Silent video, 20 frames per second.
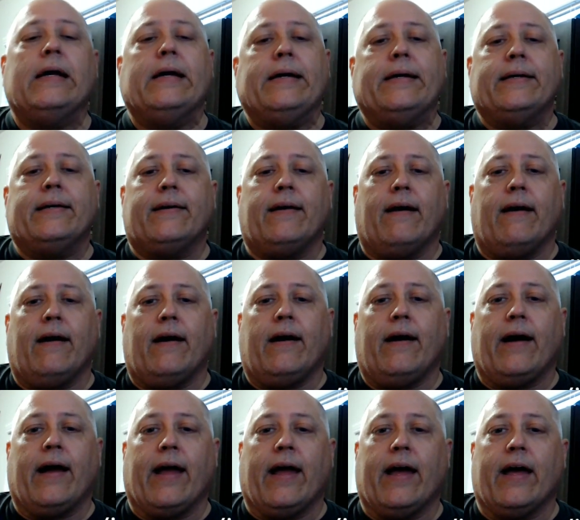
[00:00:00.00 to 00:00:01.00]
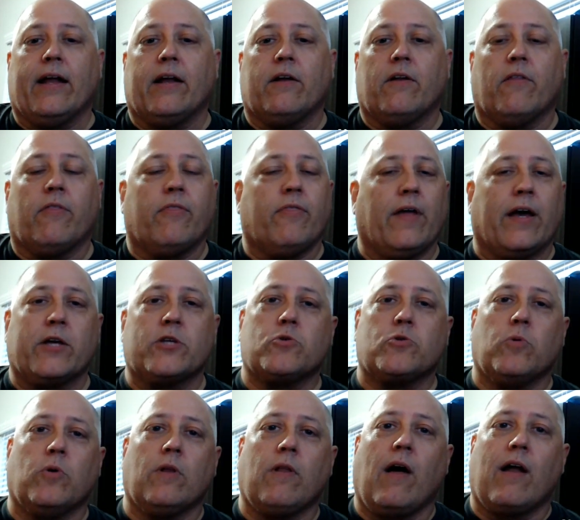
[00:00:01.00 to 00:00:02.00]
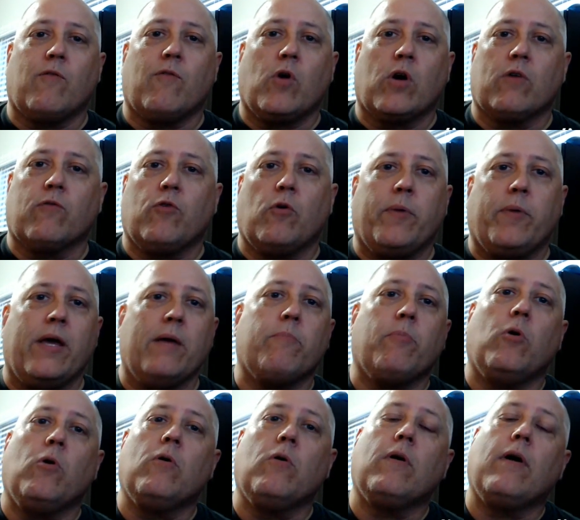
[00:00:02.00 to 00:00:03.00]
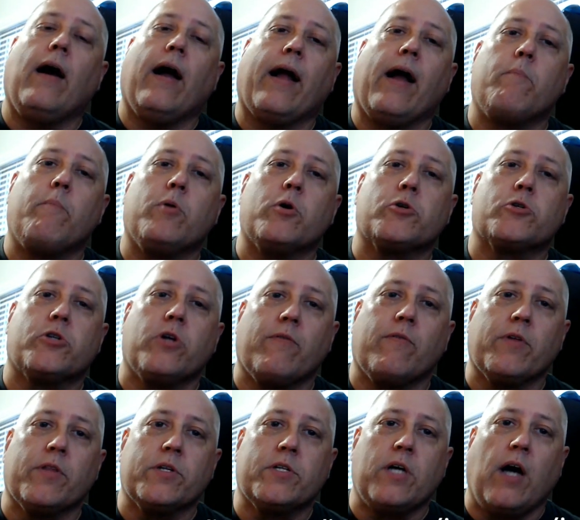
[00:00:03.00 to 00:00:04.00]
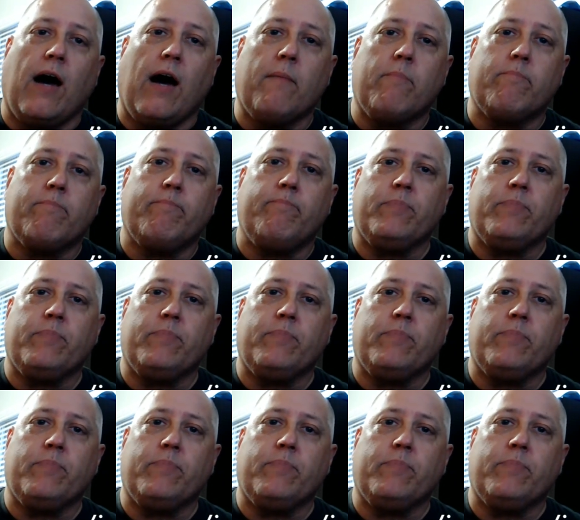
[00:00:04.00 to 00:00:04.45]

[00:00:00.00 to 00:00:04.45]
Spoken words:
And thanks to a lot of wonderful people, I got pushed over the top.